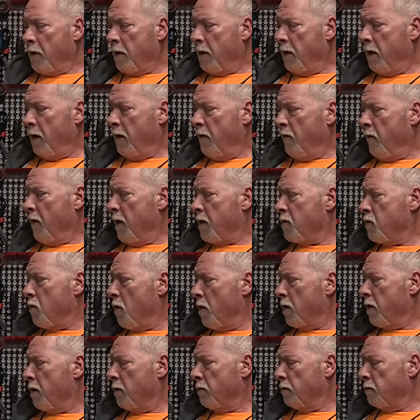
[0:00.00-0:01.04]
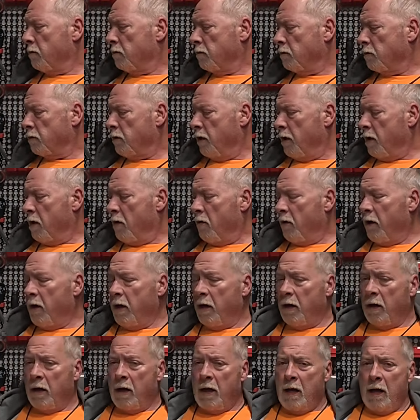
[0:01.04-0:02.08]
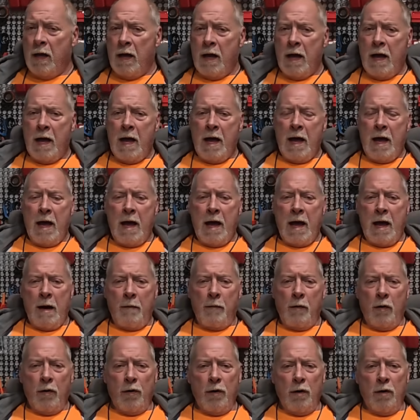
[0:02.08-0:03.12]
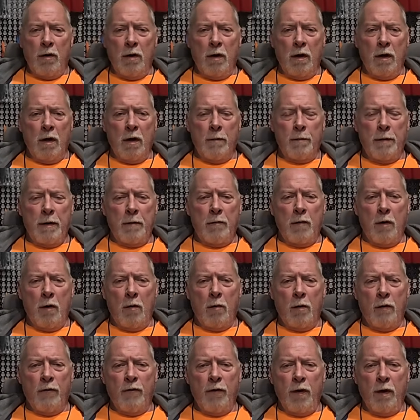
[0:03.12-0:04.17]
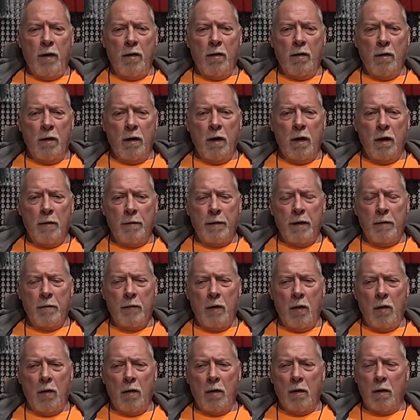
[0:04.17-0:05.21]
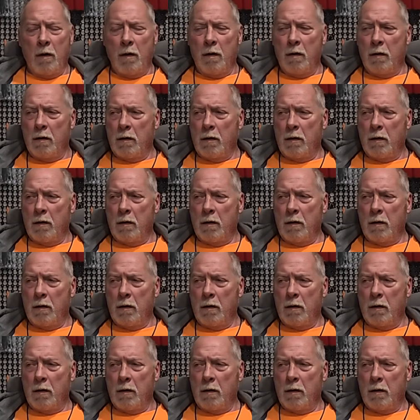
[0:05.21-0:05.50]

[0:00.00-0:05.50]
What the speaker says: Everything's working good on it. I'm gonna do a little bit more review, a little bit more